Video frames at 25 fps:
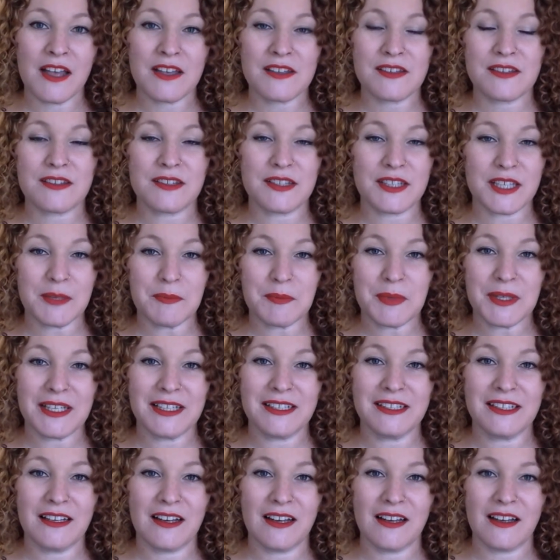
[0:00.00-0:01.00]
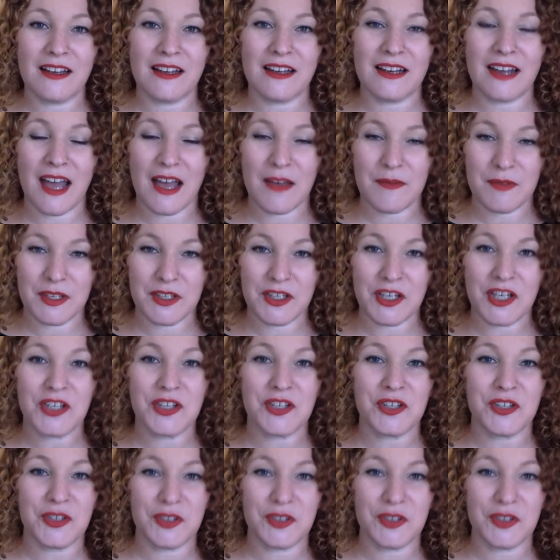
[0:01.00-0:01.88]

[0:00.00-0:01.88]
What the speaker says: Sleeping and having a